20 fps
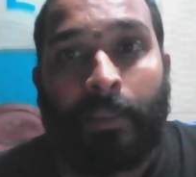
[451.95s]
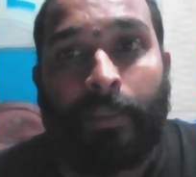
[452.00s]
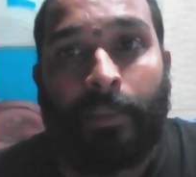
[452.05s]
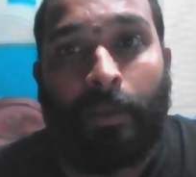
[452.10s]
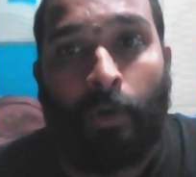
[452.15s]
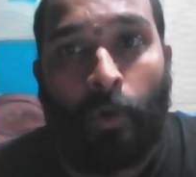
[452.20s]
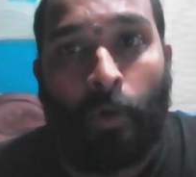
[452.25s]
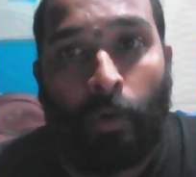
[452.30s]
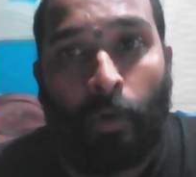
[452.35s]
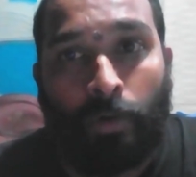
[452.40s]

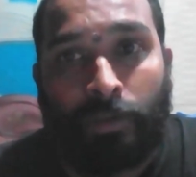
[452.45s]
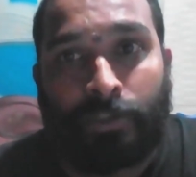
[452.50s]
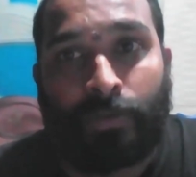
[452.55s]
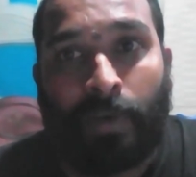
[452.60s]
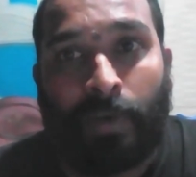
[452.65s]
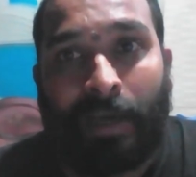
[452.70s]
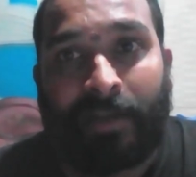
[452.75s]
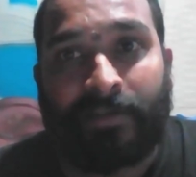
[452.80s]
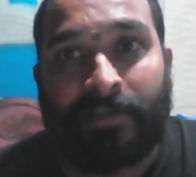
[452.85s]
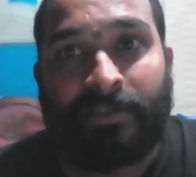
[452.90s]
The whole
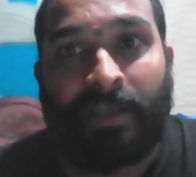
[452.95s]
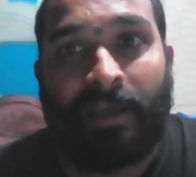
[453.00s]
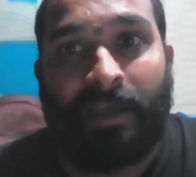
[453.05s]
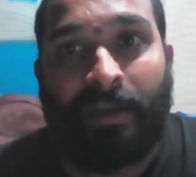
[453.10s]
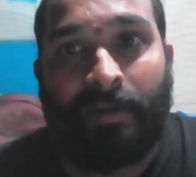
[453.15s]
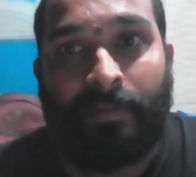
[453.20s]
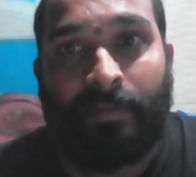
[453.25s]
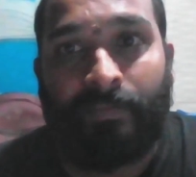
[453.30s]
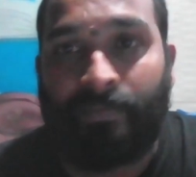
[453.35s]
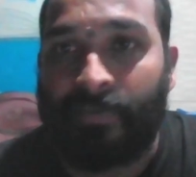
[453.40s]
square is
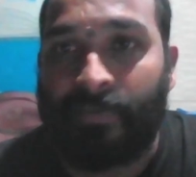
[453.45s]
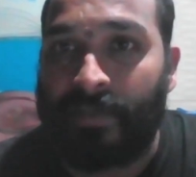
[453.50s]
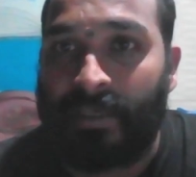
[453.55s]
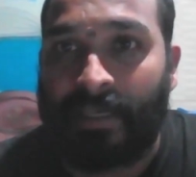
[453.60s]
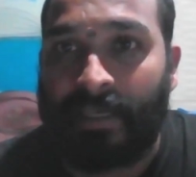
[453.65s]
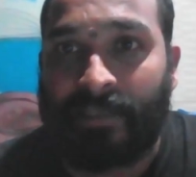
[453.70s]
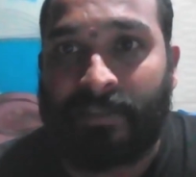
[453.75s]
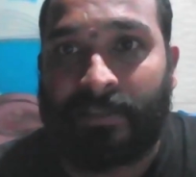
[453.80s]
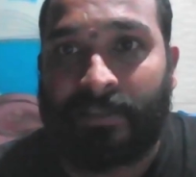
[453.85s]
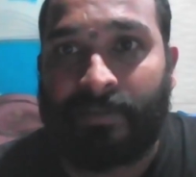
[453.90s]
there.
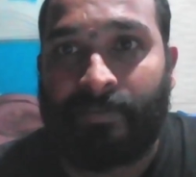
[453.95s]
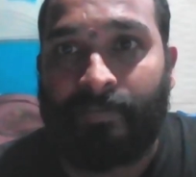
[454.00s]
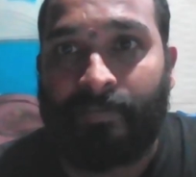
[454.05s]
Yes.